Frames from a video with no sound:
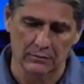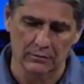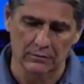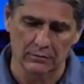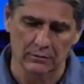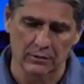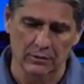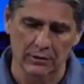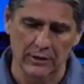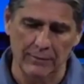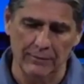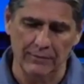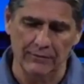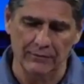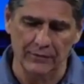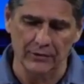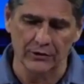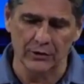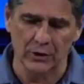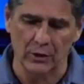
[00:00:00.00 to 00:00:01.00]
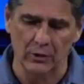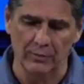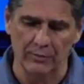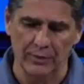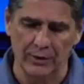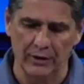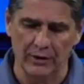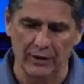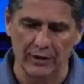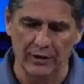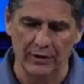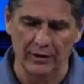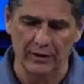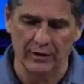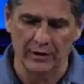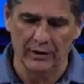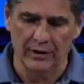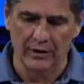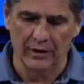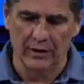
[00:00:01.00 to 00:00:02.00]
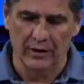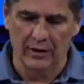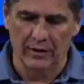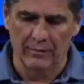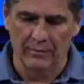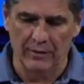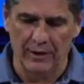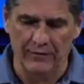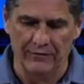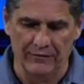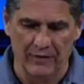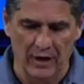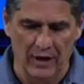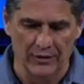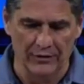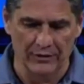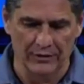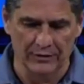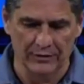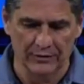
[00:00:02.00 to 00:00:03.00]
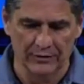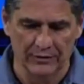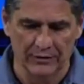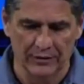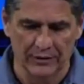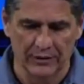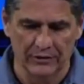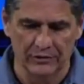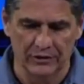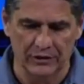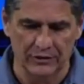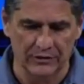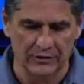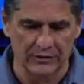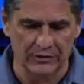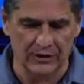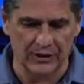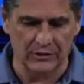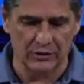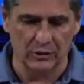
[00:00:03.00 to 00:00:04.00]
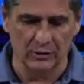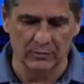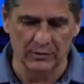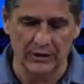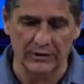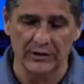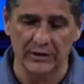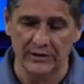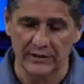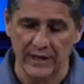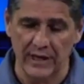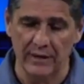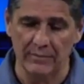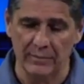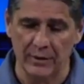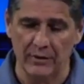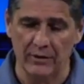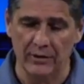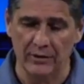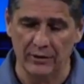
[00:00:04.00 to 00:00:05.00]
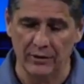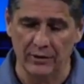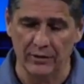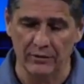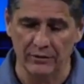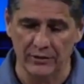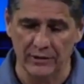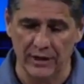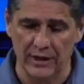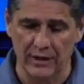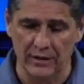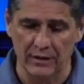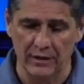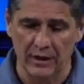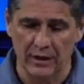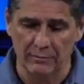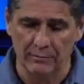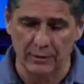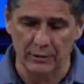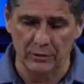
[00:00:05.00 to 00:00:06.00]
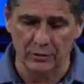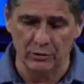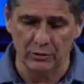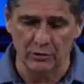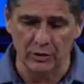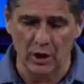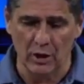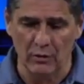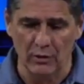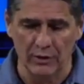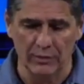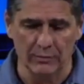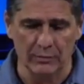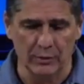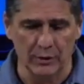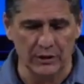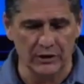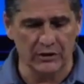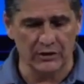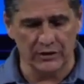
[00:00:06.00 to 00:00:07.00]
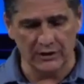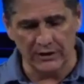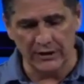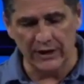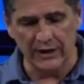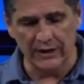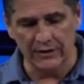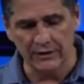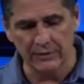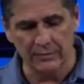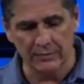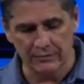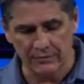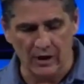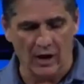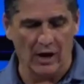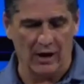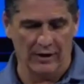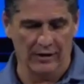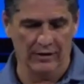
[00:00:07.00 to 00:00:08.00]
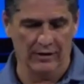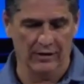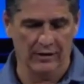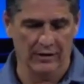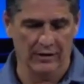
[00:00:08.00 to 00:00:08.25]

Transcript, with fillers: "Lord, let me first go and bury my father." Jesus said to him, "Let the dead bury their own dead, but you go and preach the kingdom of God."